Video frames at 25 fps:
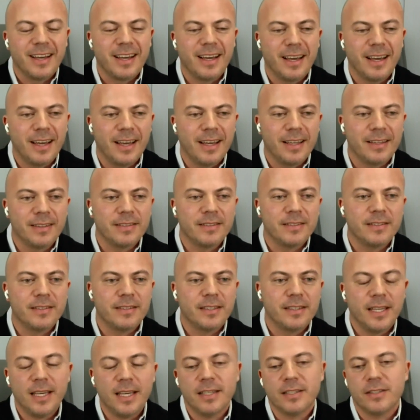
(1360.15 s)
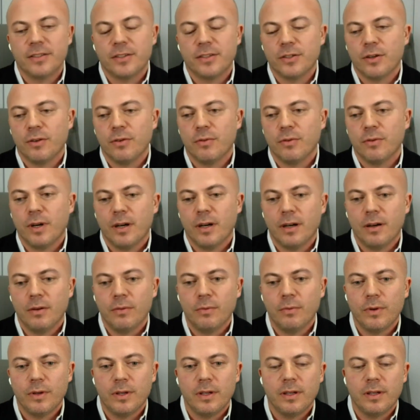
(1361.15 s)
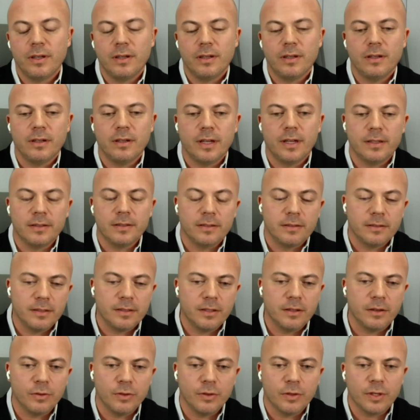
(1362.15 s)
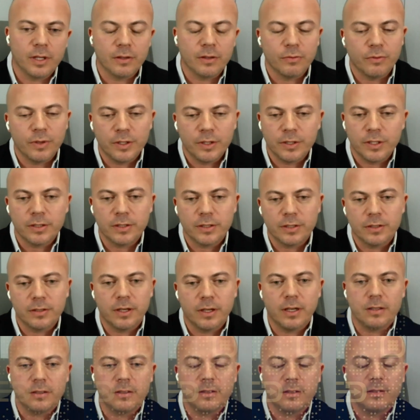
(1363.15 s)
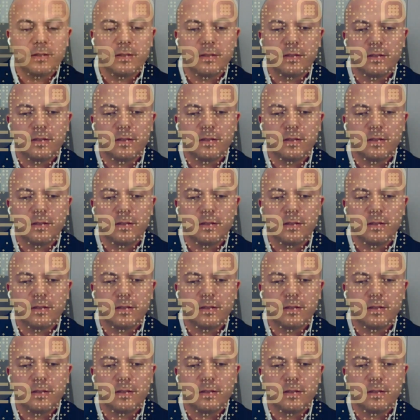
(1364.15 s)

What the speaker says: And yes, so you can reach us at